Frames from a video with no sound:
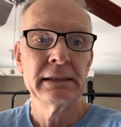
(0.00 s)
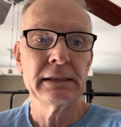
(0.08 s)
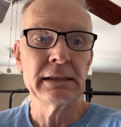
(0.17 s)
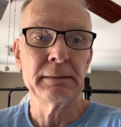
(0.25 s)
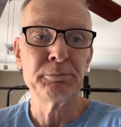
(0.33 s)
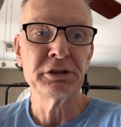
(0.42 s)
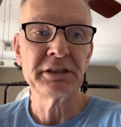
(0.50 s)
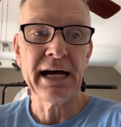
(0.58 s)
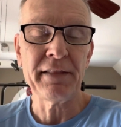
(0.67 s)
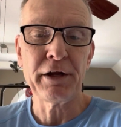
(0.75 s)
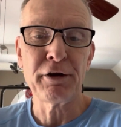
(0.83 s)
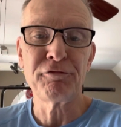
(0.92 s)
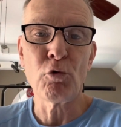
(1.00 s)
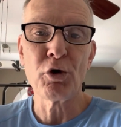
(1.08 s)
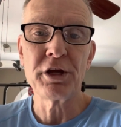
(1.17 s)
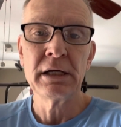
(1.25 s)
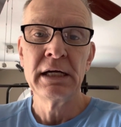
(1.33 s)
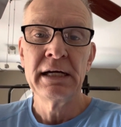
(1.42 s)
Uh, put that out there for
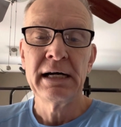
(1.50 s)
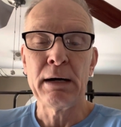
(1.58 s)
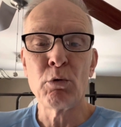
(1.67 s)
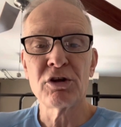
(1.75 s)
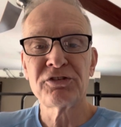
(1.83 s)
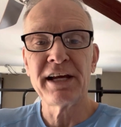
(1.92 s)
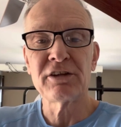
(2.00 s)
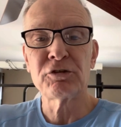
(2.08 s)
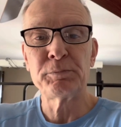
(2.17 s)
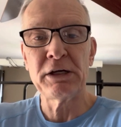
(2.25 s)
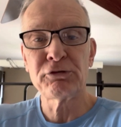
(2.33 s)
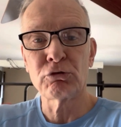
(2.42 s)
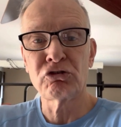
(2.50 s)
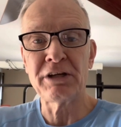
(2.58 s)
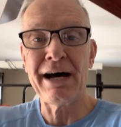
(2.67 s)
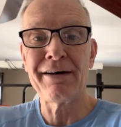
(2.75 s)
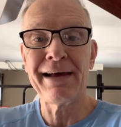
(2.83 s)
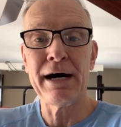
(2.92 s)
you. I want to say a special
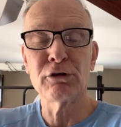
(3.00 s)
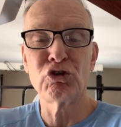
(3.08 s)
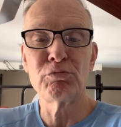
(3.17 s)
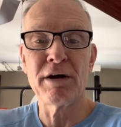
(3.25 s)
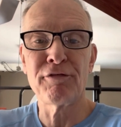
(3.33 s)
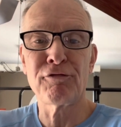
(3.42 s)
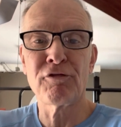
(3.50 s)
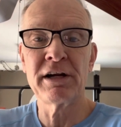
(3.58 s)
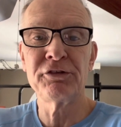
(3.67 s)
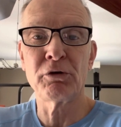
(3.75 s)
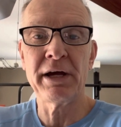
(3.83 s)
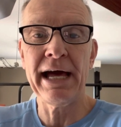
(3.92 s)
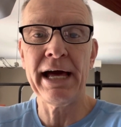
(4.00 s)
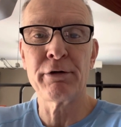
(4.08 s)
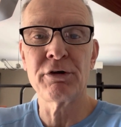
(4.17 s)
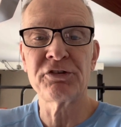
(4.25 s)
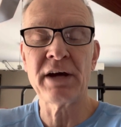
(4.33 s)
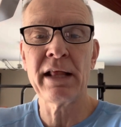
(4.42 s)
shout out to my friends on
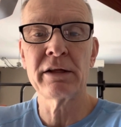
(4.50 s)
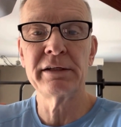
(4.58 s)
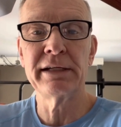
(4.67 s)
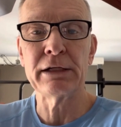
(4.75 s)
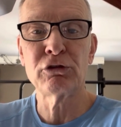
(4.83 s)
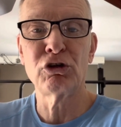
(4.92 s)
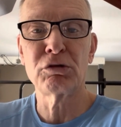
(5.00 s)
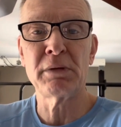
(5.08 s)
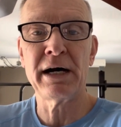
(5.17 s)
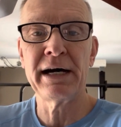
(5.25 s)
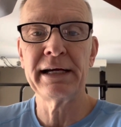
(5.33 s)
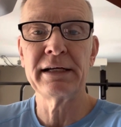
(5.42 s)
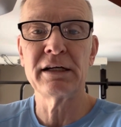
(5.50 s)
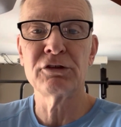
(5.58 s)
Hatteras Island that took my uh,